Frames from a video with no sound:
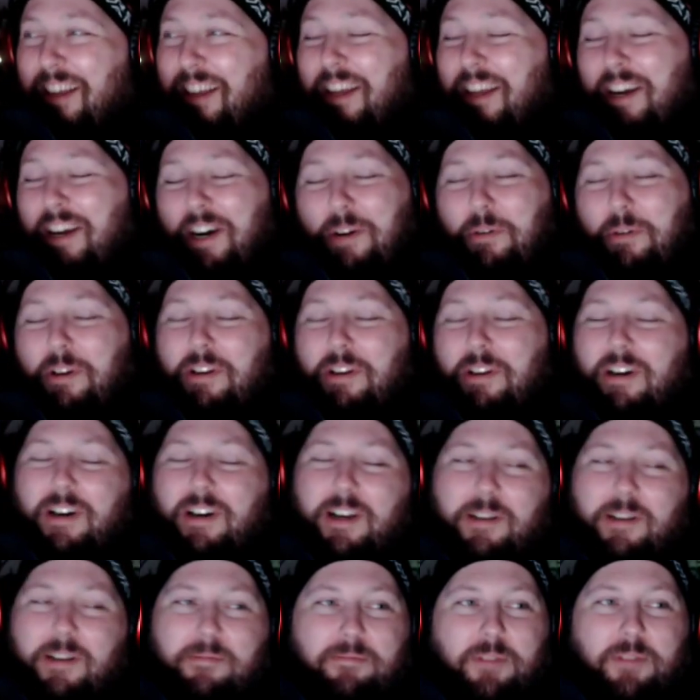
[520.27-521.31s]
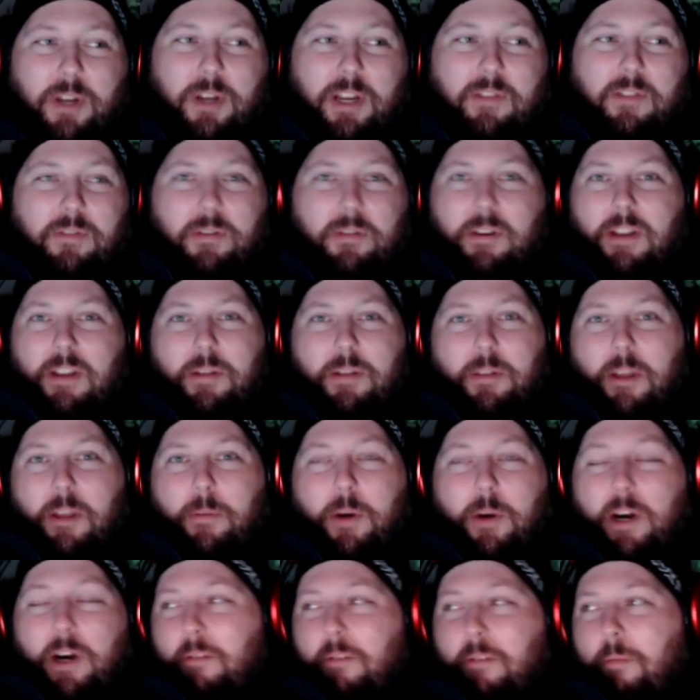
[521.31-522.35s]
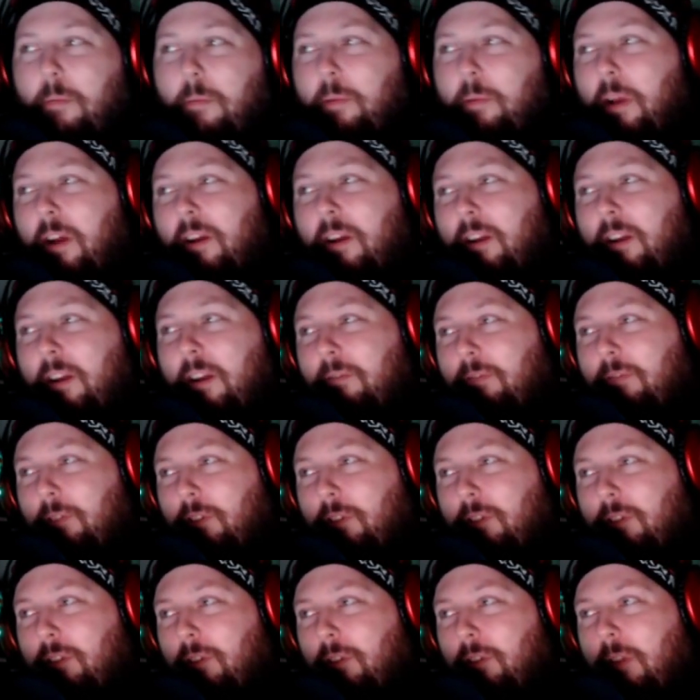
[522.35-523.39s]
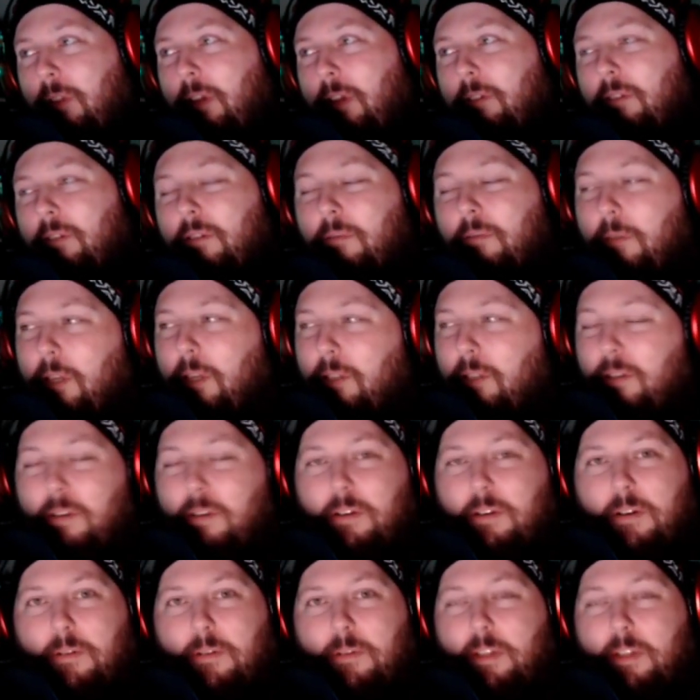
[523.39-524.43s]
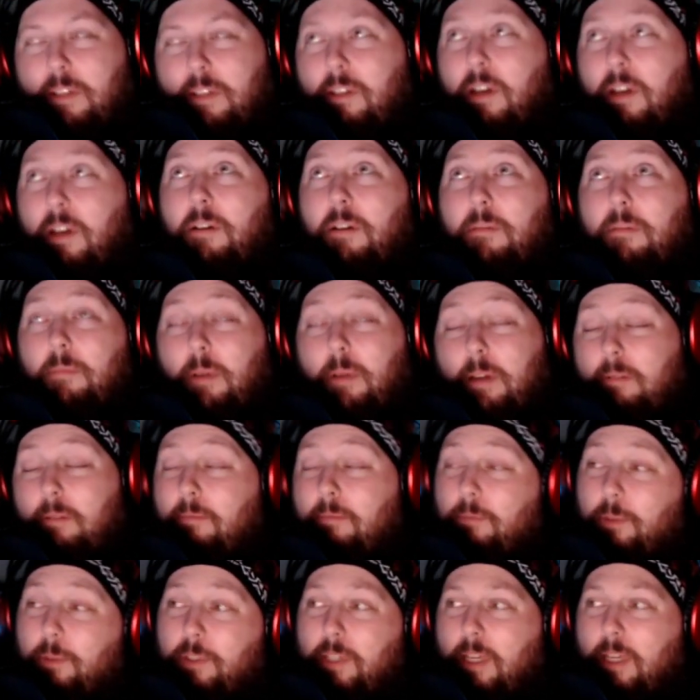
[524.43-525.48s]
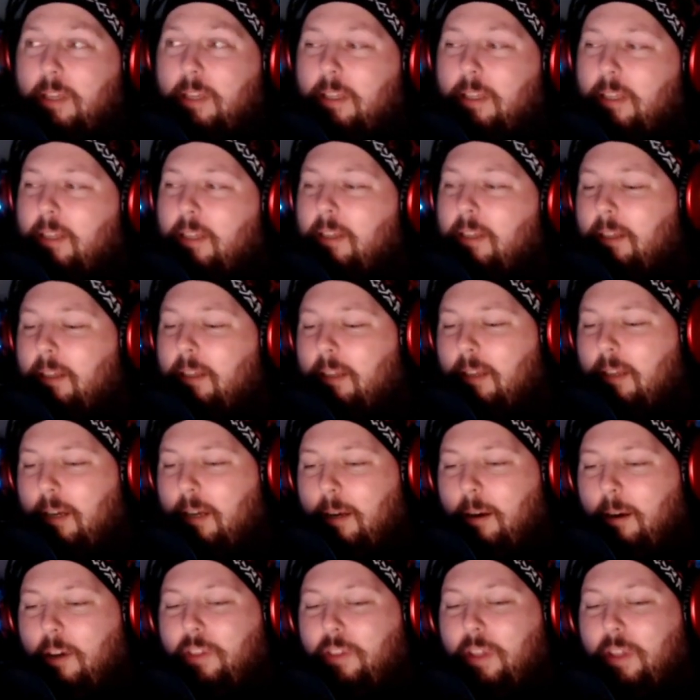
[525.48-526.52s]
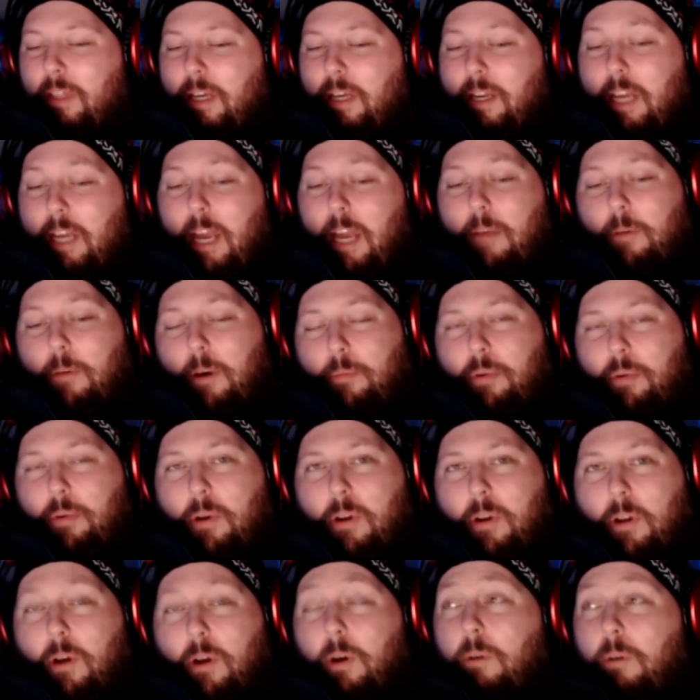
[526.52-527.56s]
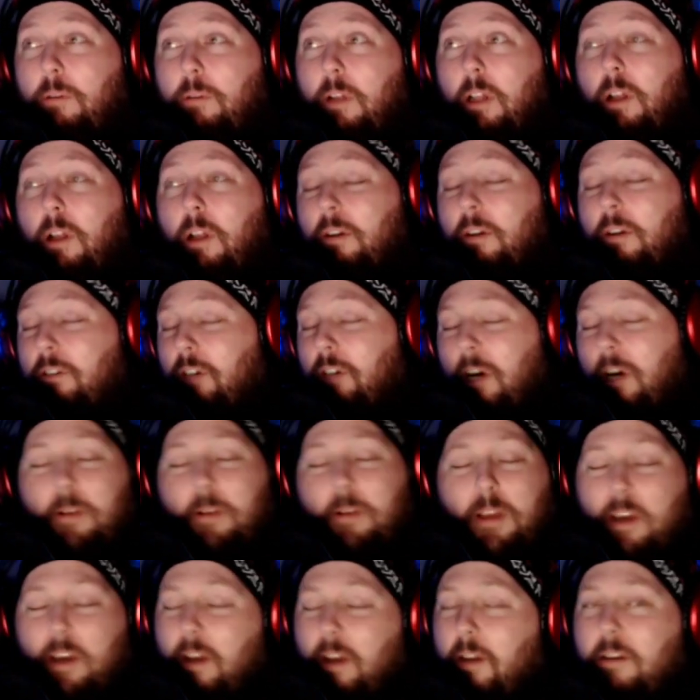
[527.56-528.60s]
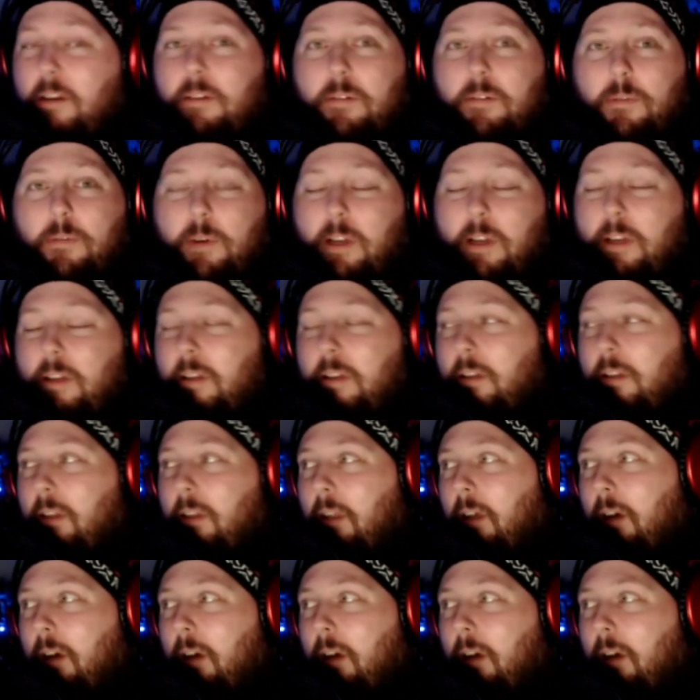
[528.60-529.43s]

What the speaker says: I am not even in the mind of preparing it for 2022. I really don't, but we'll see. I think that game got put on hold a long time ago when